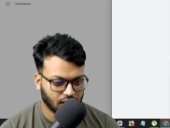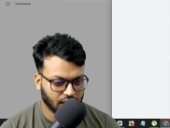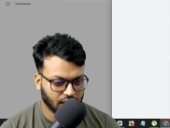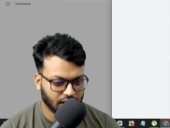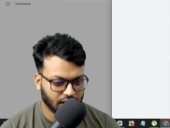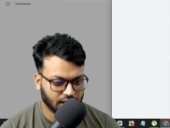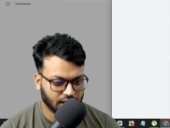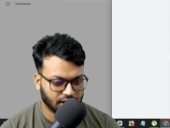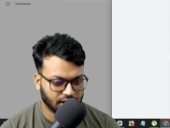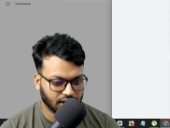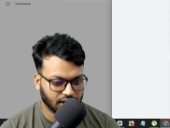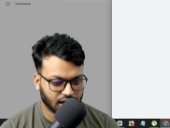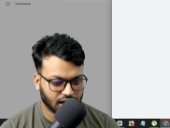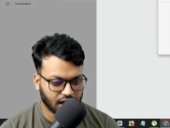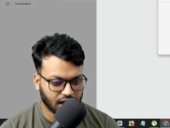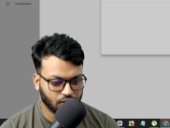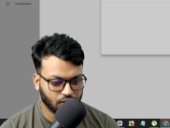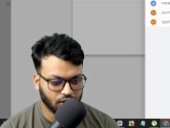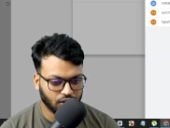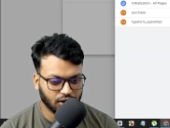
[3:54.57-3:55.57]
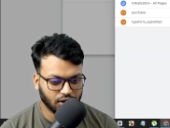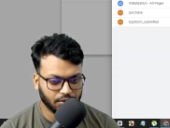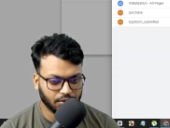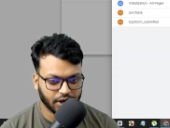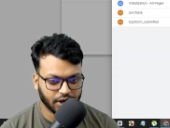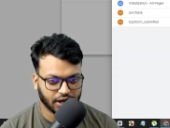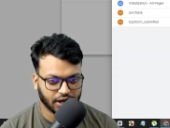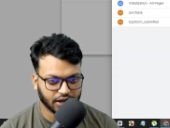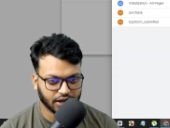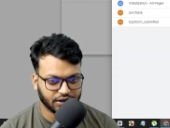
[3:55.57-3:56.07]
and i will
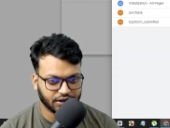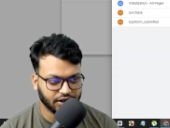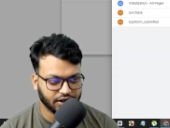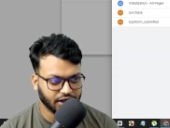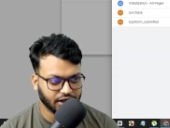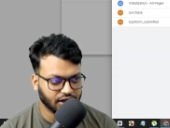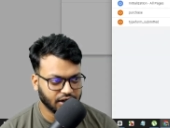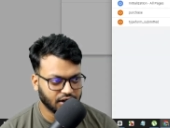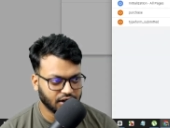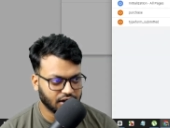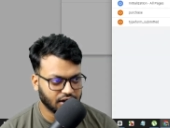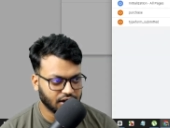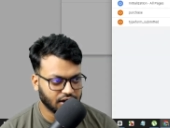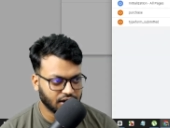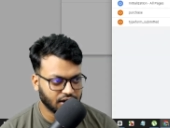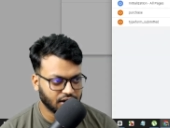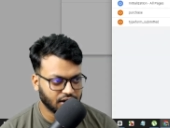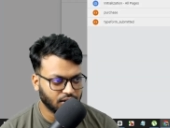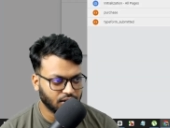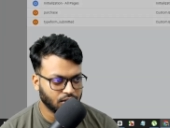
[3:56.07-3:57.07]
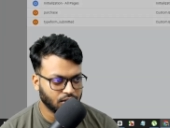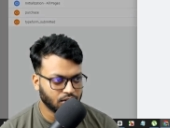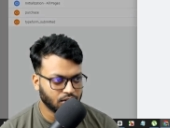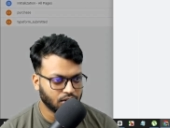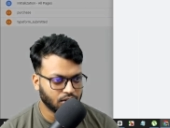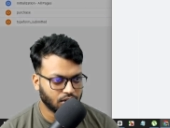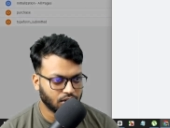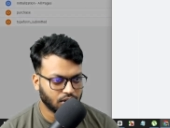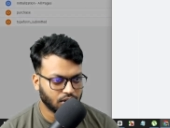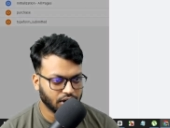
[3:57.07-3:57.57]
make a trigger now
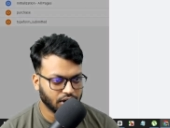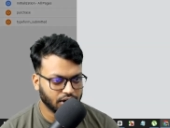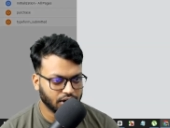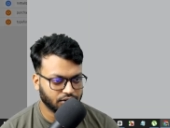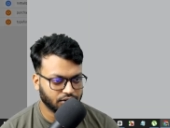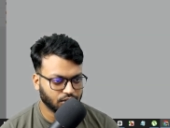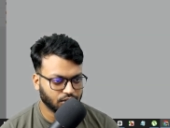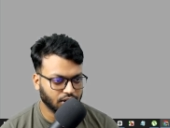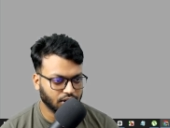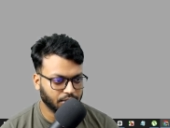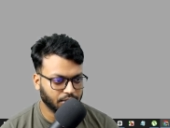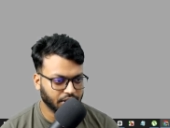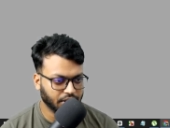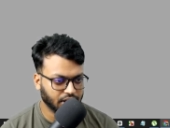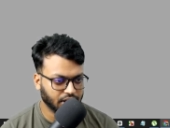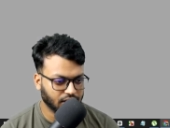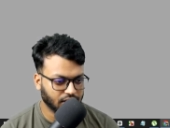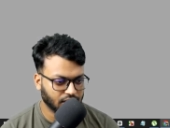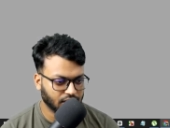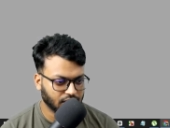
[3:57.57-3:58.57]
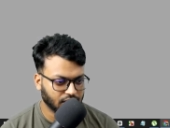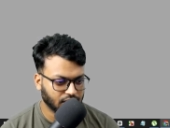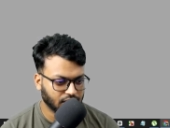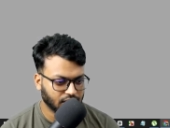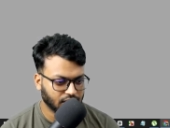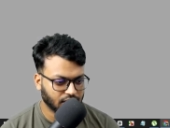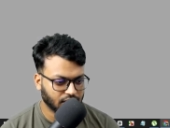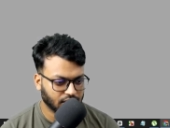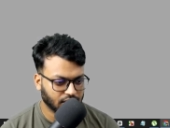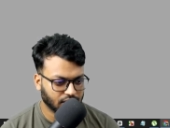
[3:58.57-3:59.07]
Voice will be
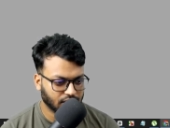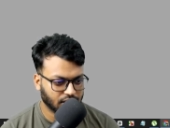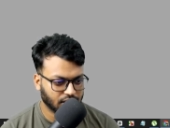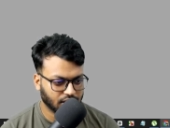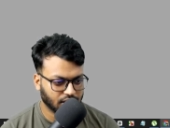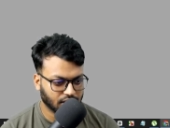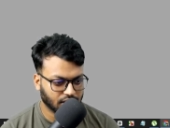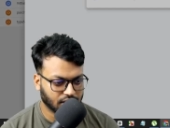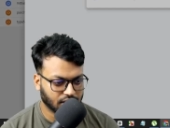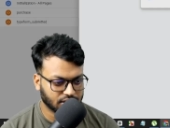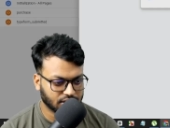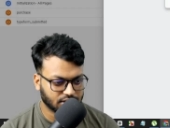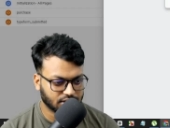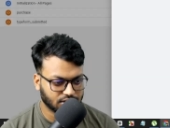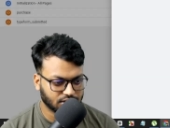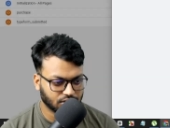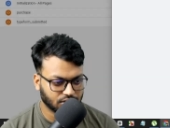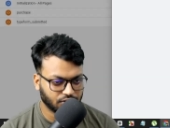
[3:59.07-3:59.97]
the custom